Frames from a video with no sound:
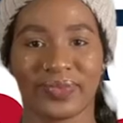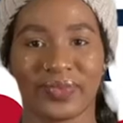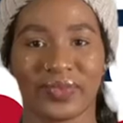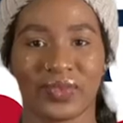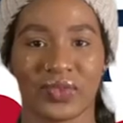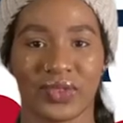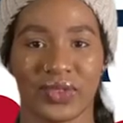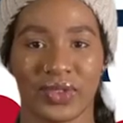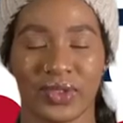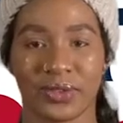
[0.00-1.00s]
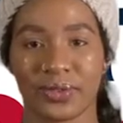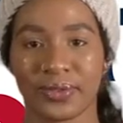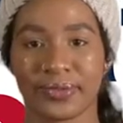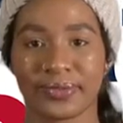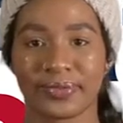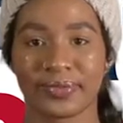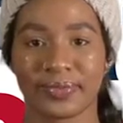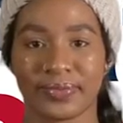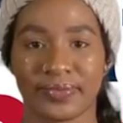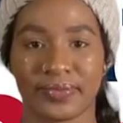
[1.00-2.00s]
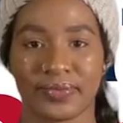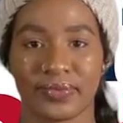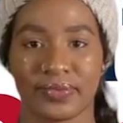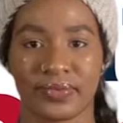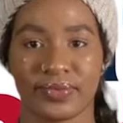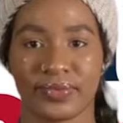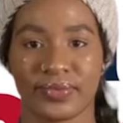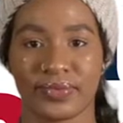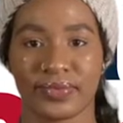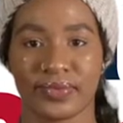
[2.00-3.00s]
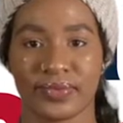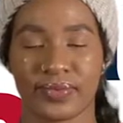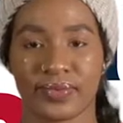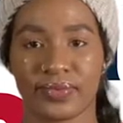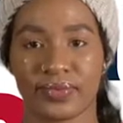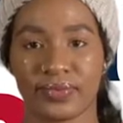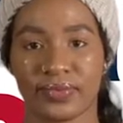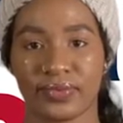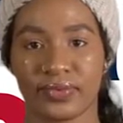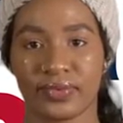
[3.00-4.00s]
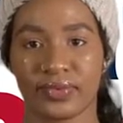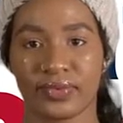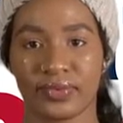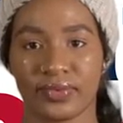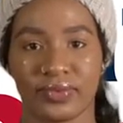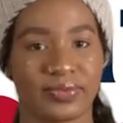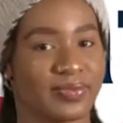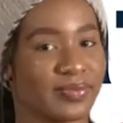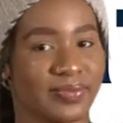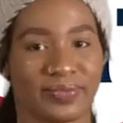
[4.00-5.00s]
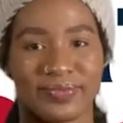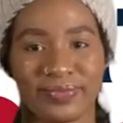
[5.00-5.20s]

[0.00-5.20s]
This person isn't speaking.